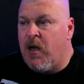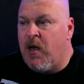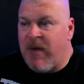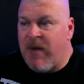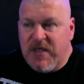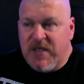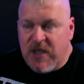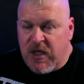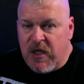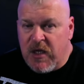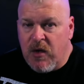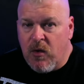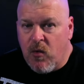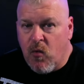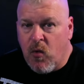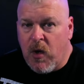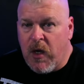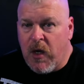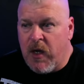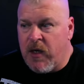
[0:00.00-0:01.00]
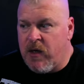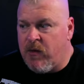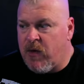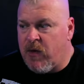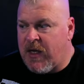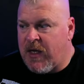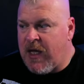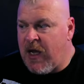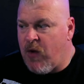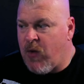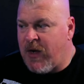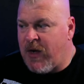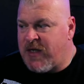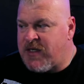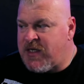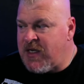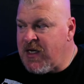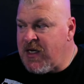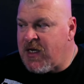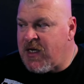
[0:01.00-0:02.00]
Basically, what
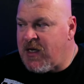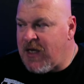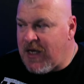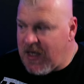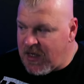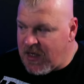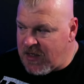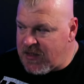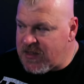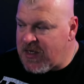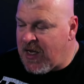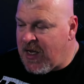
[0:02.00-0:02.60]
KYC is,